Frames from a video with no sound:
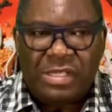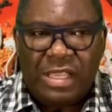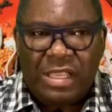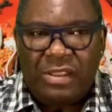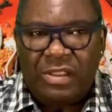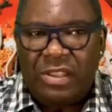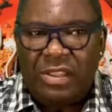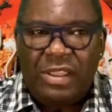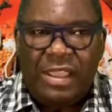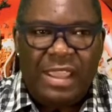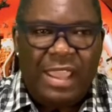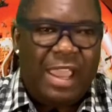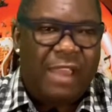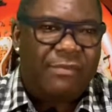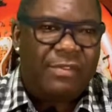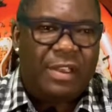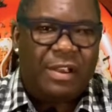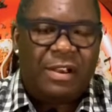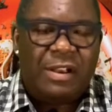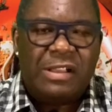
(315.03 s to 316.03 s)
And then they
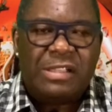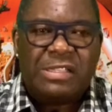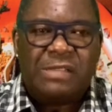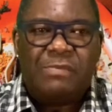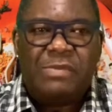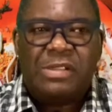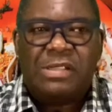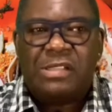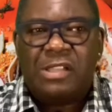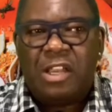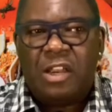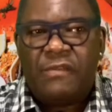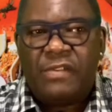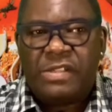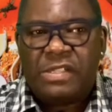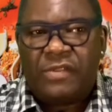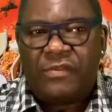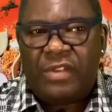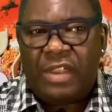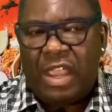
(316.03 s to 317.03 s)
have their customer
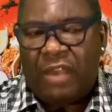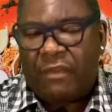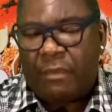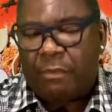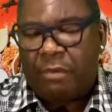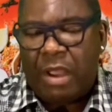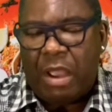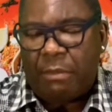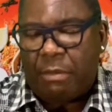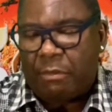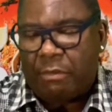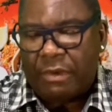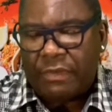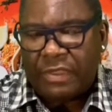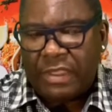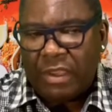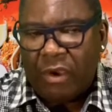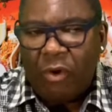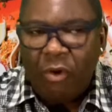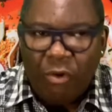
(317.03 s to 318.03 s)
service. If you have a problem with
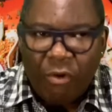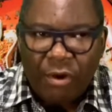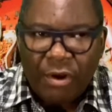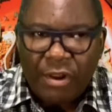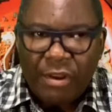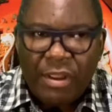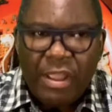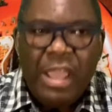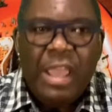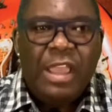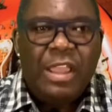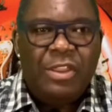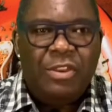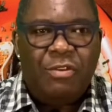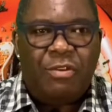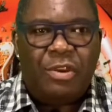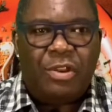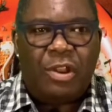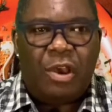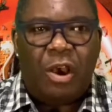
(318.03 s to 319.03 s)
the order, you
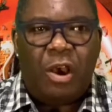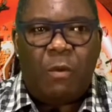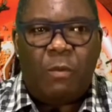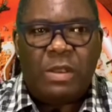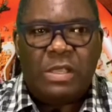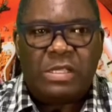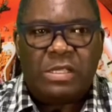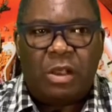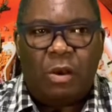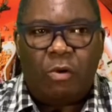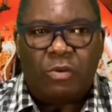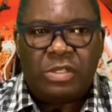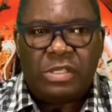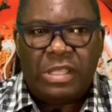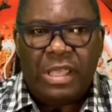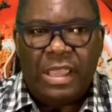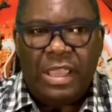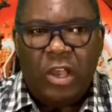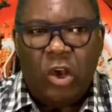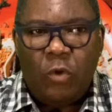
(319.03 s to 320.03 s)
can always go to
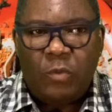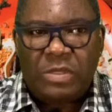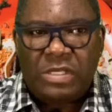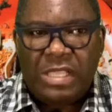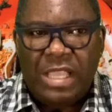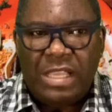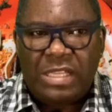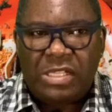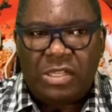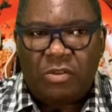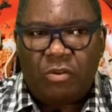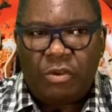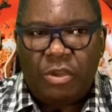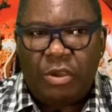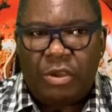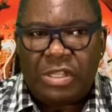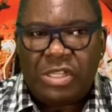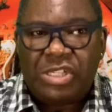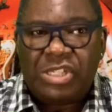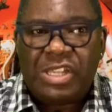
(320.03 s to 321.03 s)
the help section or you
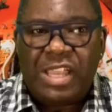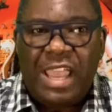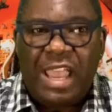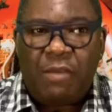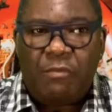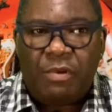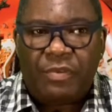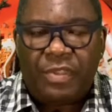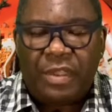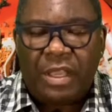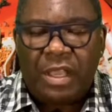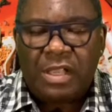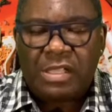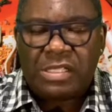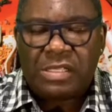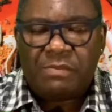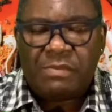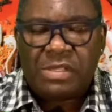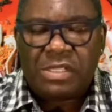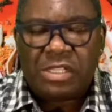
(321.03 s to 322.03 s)
can chat with the
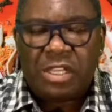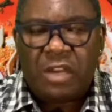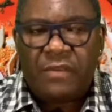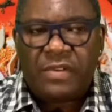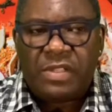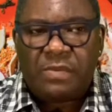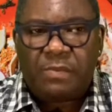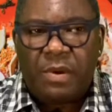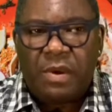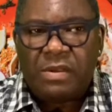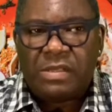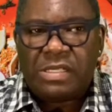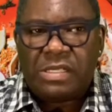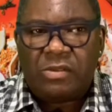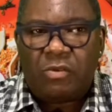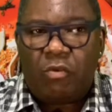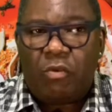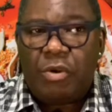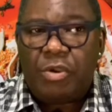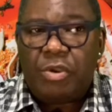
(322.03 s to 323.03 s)
customer service
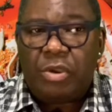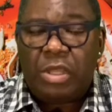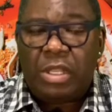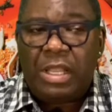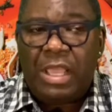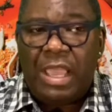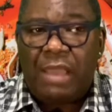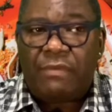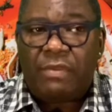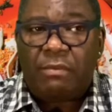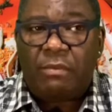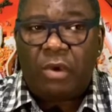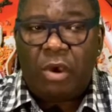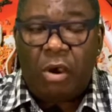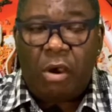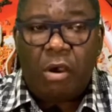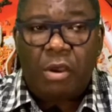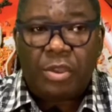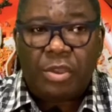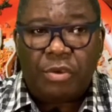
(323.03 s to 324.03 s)
person or you can have them
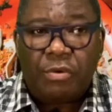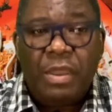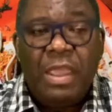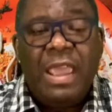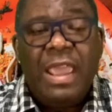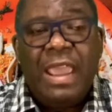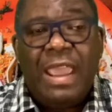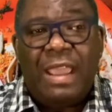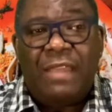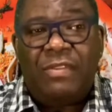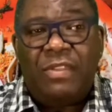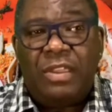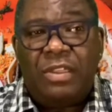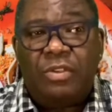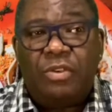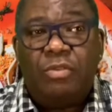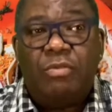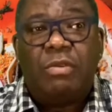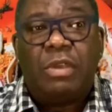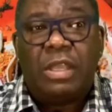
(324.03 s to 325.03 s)
call you. And
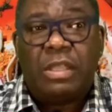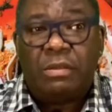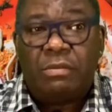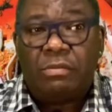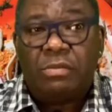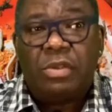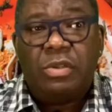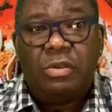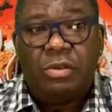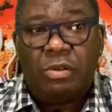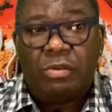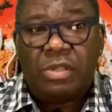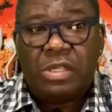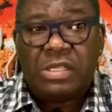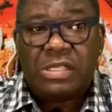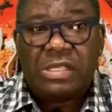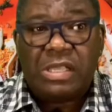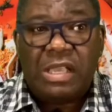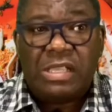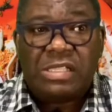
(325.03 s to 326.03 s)
then you can, you know,
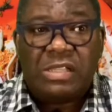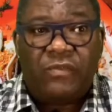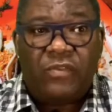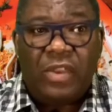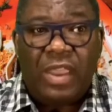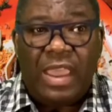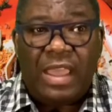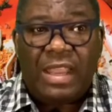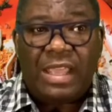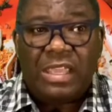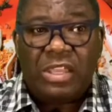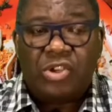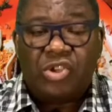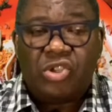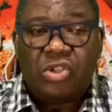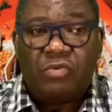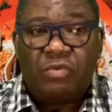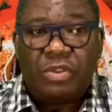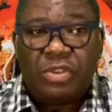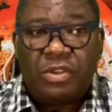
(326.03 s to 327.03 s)
discuss if you had an
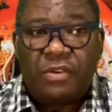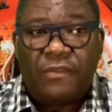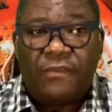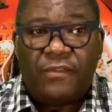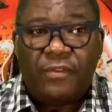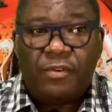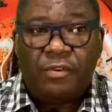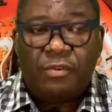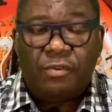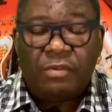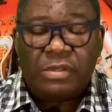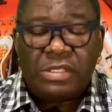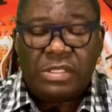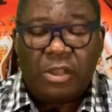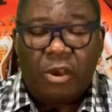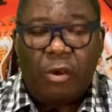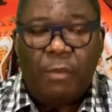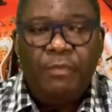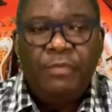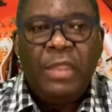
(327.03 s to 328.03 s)
issue with your food.
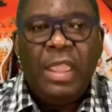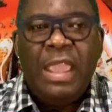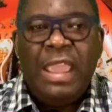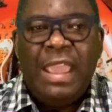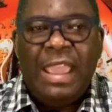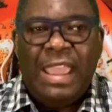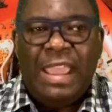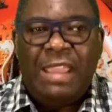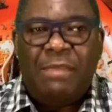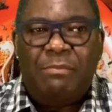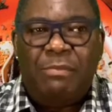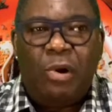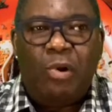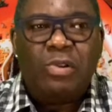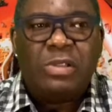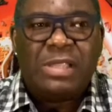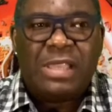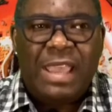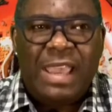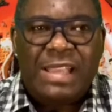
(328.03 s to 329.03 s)
So in
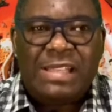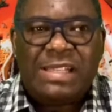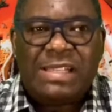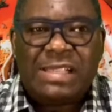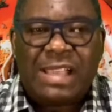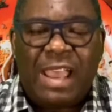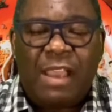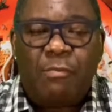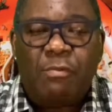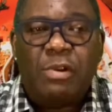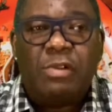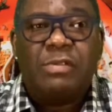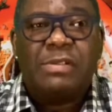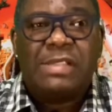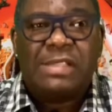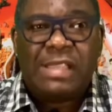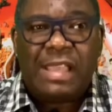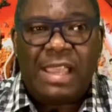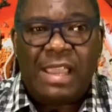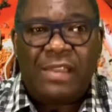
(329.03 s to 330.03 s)
most cases, I will
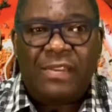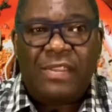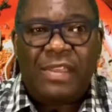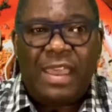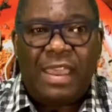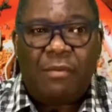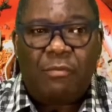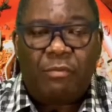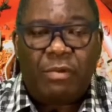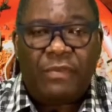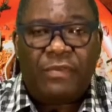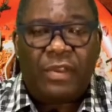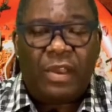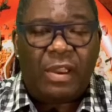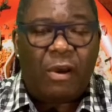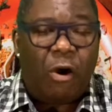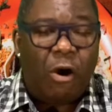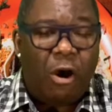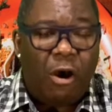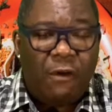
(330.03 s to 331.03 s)
say that with
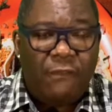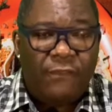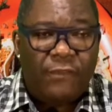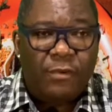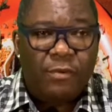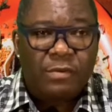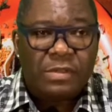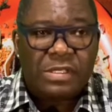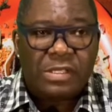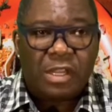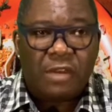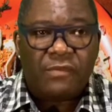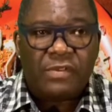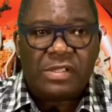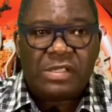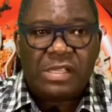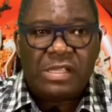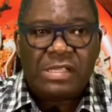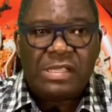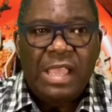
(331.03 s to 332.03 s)
all food
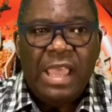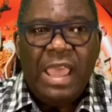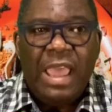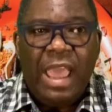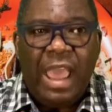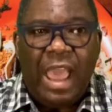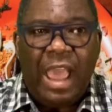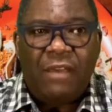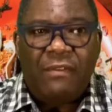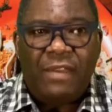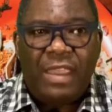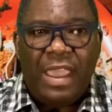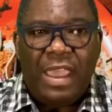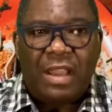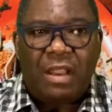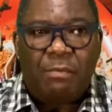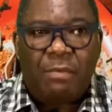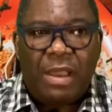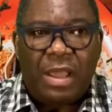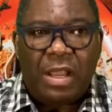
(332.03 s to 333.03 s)
services, I've
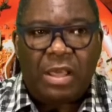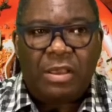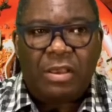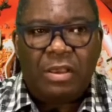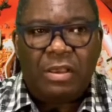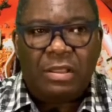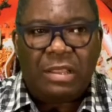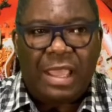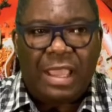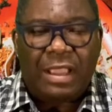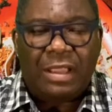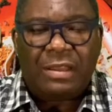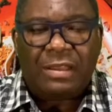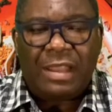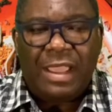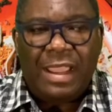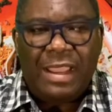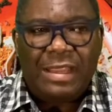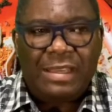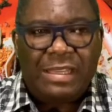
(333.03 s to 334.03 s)
had about a good, like a
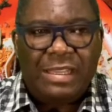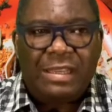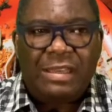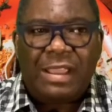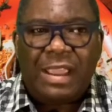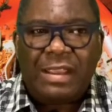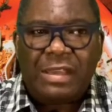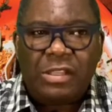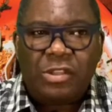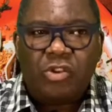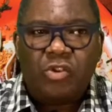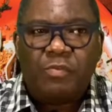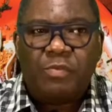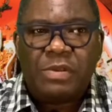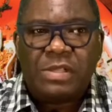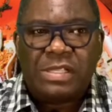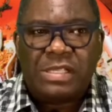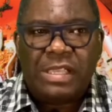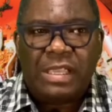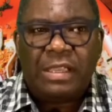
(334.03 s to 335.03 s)
90,
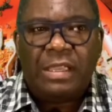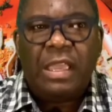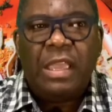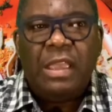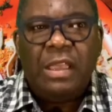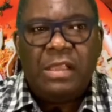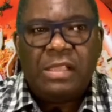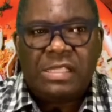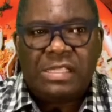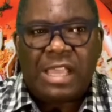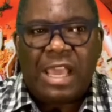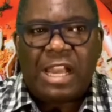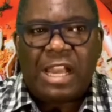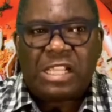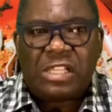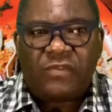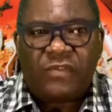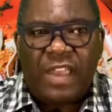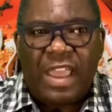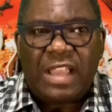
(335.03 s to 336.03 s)
92%
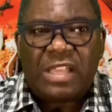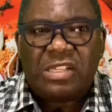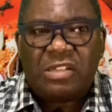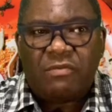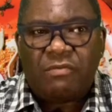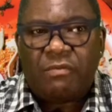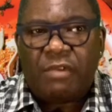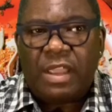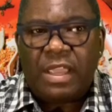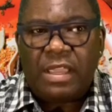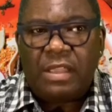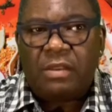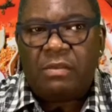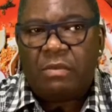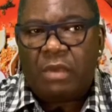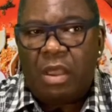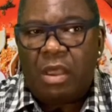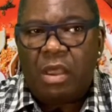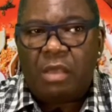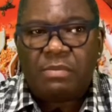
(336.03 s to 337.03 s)
satisfaction rate.
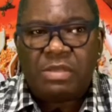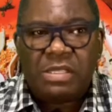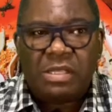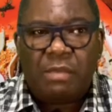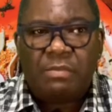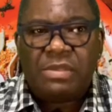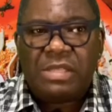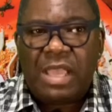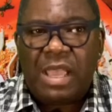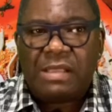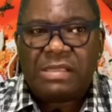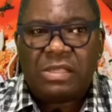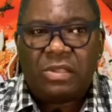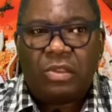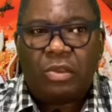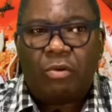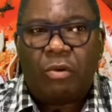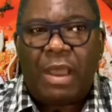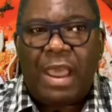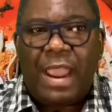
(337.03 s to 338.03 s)
Um, sometimes a
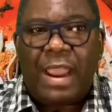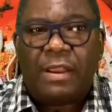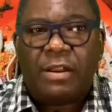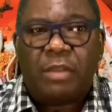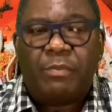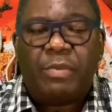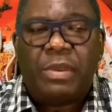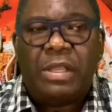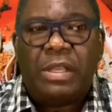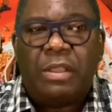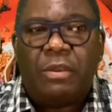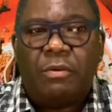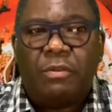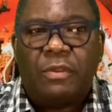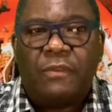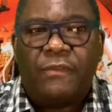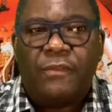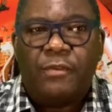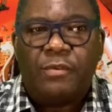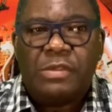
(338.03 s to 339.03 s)
little higher depending on the
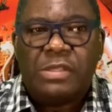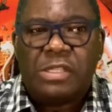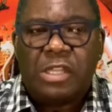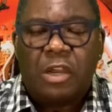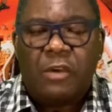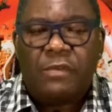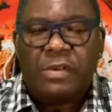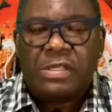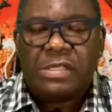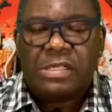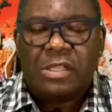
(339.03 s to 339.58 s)
food service.